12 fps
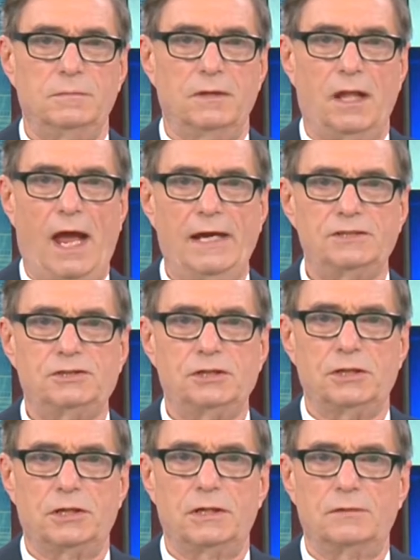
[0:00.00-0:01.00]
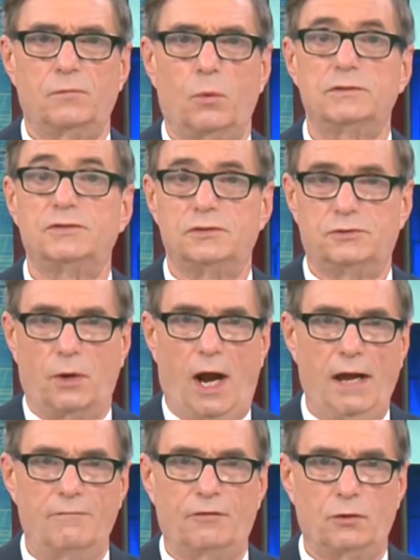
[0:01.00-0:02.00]
Last year it was a
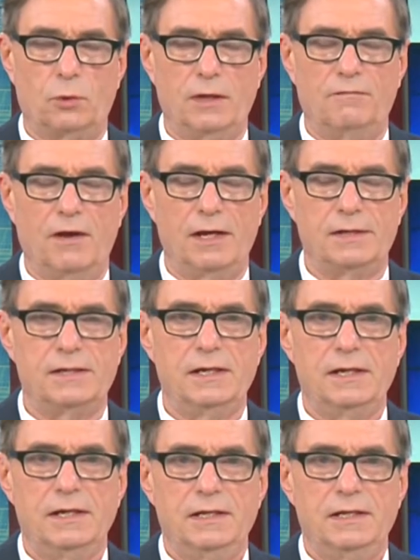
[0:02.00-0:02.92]
drive-through event.